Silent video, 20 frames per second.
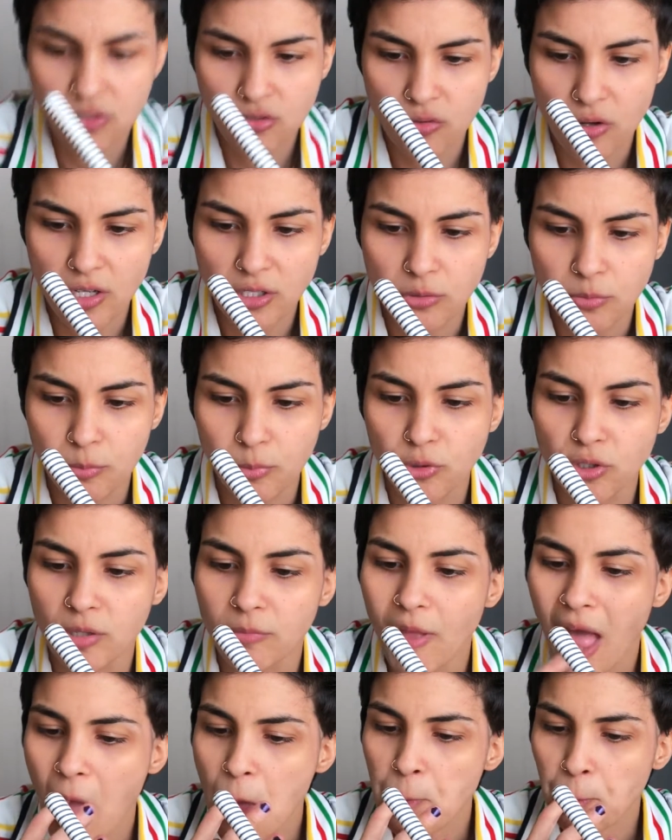try to put
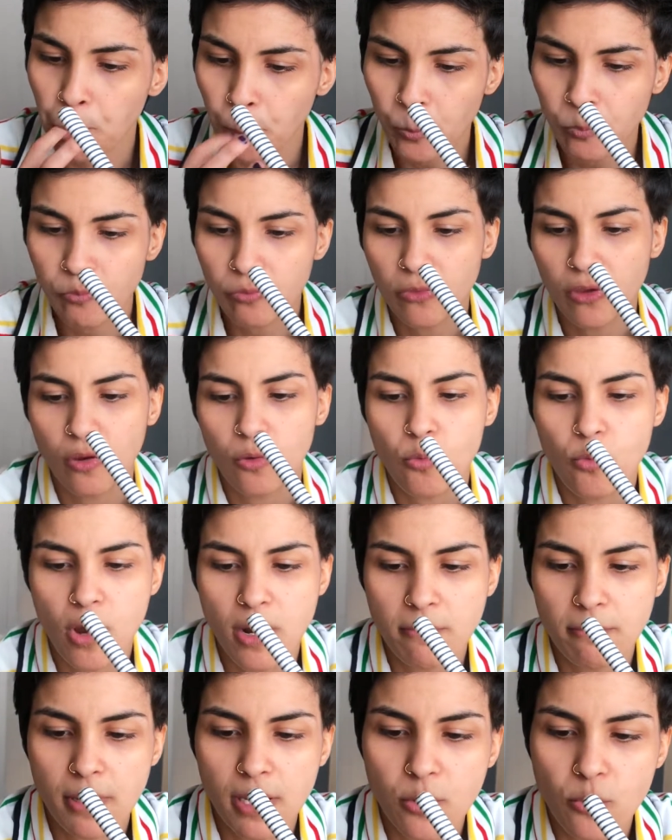them
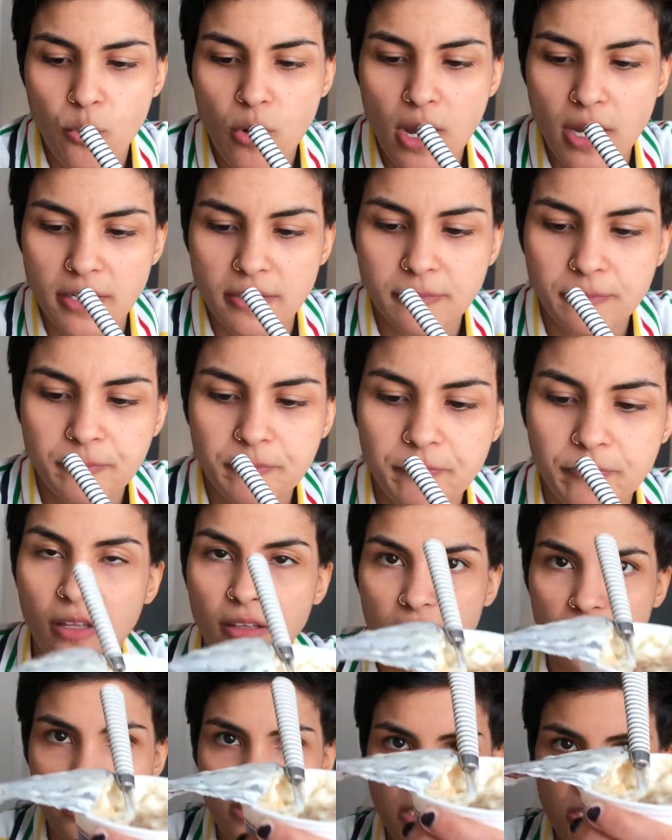one by one. This